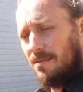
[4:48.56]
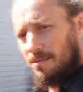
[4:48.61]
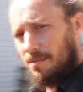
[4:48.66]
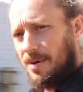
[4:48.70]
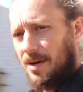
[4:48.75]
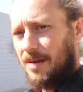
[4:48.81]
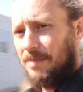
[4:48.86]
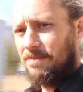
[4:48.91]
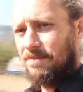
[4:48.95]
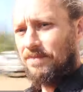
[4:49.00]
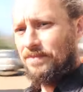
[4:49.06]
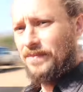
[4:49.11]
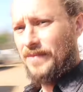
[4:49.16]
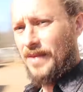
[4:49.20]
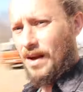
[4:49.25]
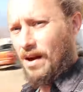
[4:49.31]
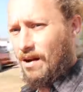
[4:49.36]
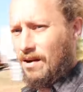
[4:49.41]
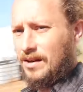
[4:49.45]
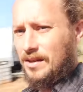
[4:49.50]
But
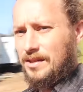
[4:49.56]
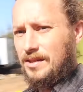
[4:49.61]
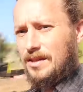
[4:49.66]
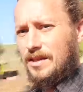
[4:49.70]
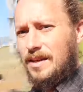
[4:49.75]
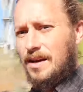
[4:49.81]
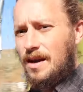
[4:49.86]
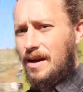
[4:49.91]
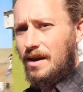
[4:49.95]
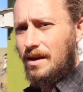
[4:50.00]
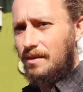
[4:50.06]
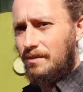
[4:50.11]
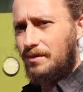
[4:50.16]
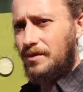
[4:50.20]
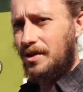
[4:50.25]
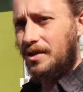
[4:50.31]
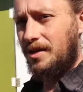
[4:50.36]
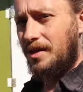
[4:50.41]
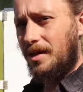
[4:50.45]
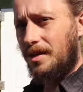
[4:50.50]
honestly, I am
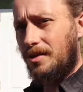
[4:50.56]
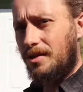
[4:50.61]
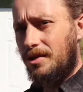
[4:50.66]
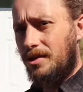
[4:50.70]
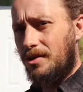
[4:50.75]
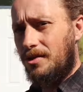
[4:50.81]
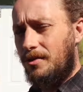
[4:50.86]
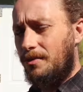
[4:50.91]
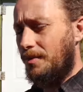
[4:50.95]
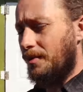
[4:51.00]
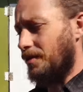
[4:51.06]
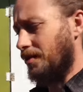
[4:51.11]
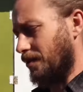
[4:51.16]
just like super